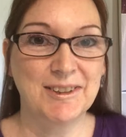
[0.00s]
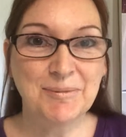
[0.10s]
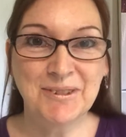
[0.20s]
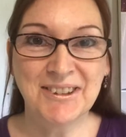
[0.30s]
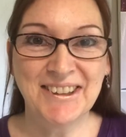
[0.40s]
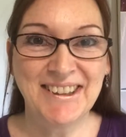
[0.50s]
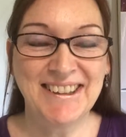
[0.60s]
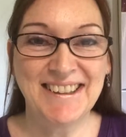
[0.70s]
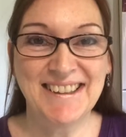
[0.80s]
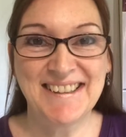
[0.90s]
Good
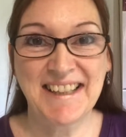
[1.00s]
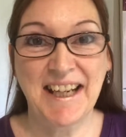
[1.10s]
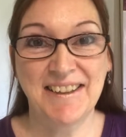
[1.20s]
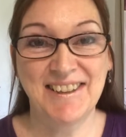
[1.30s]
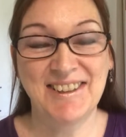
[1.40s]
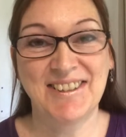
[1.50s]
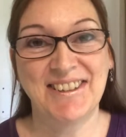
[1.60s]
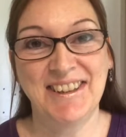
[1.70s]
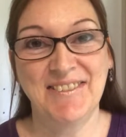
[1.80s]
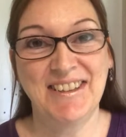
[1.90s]
morning, it's Kathy
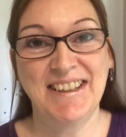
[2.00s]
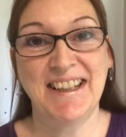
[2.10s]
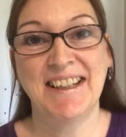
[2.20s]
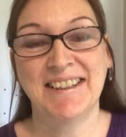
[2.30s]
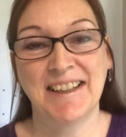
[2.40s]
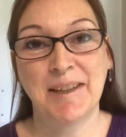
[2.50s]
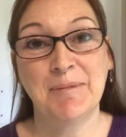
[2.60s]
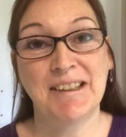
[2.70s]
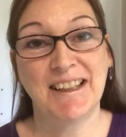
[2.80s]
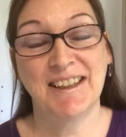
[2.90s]
Tardivi and I'm
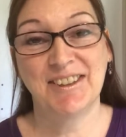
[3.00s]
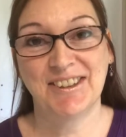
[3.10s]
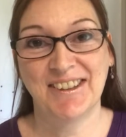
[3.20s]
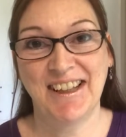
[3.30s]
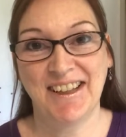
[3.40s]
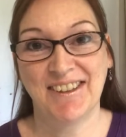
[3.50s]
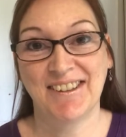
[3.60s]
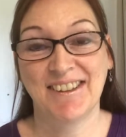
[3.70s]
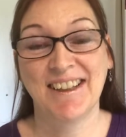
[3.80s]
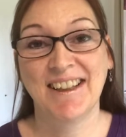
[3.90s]
glad you're
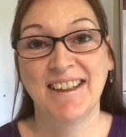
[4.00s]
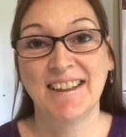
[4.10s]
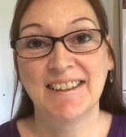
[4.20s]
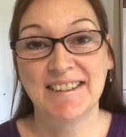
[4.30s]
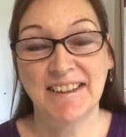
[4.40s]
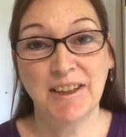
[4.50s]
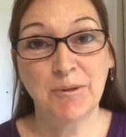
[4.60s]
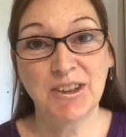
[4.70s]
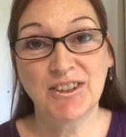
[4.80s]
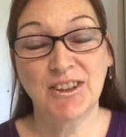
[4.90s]
here. Today I
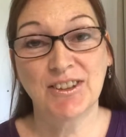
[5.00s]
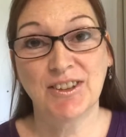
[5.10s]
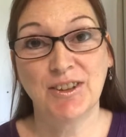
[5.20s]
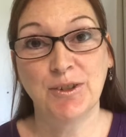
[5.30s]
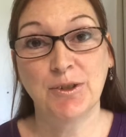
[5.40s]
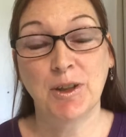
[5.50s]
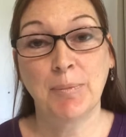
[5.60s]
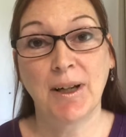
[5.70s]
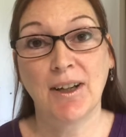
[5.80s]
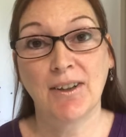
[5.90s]
want to talk to you
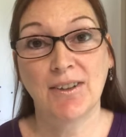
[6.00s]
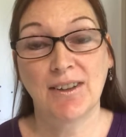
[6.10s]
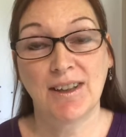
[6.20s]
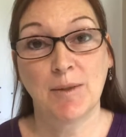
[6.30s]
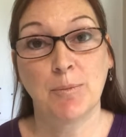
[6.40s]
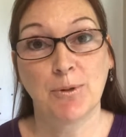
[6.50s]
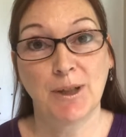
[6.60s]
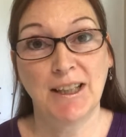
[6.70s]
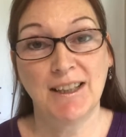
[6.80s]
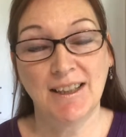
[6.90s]
about the
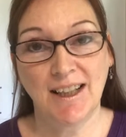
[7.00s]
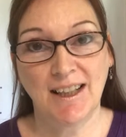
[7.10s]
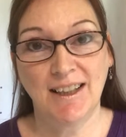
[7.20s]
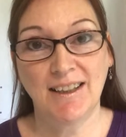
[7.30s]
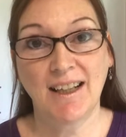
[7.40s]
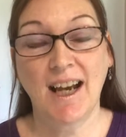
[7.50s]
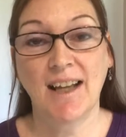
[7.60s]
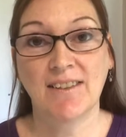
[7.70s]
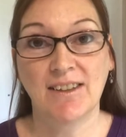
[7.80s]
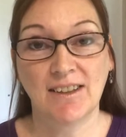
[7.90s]
Braided 8
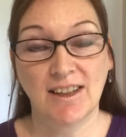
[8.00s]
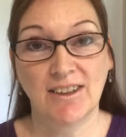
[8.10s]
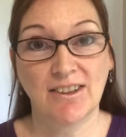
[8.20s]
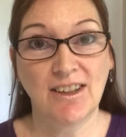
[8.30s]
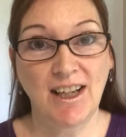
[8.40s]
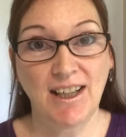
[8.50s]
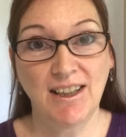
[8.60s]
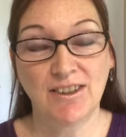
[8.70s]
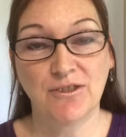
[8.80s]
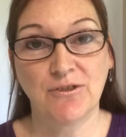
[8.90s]
and the Leather
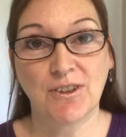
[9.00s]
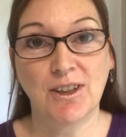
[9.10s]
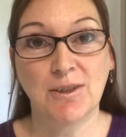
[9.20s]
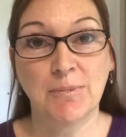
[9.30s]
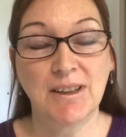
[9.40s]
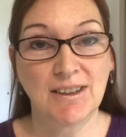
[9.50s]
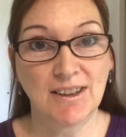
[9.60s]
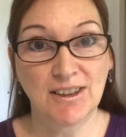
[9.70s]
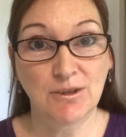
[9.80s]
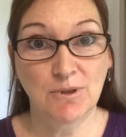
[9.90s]
8 from
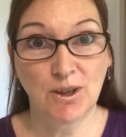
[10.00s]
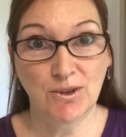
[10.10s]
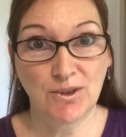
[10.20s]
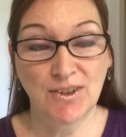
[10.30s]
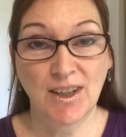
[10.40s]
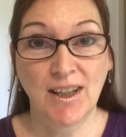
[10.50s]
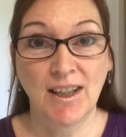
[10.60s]
Lilla Rose